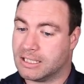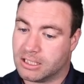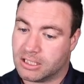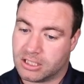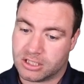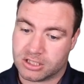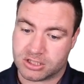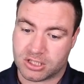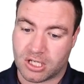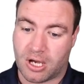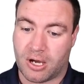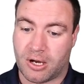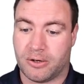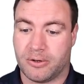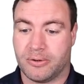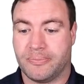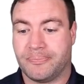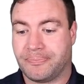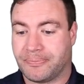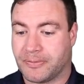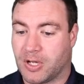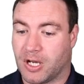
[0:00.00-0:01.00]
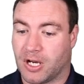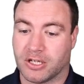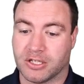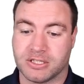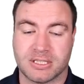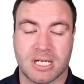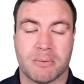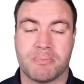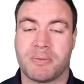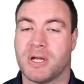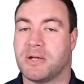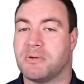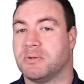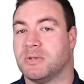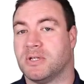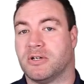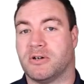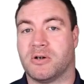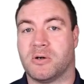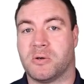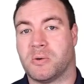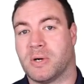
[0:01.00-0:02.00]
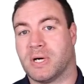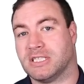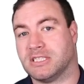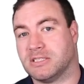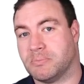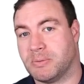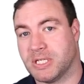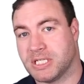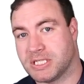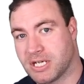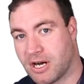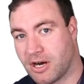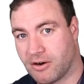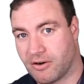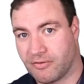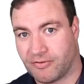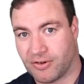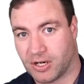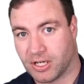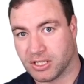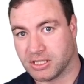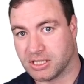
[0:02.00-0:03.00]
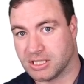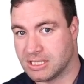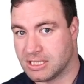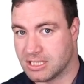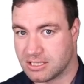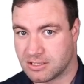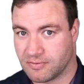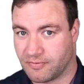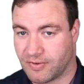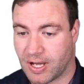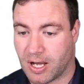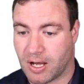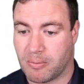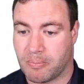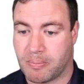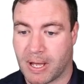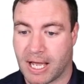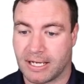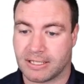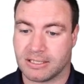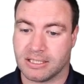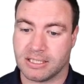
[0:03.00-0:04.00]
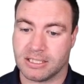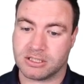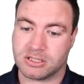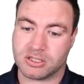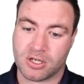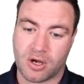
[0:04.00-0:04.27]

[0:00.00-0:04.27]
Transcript: So, you know, some people are always a bit terrified to disavow backlinks.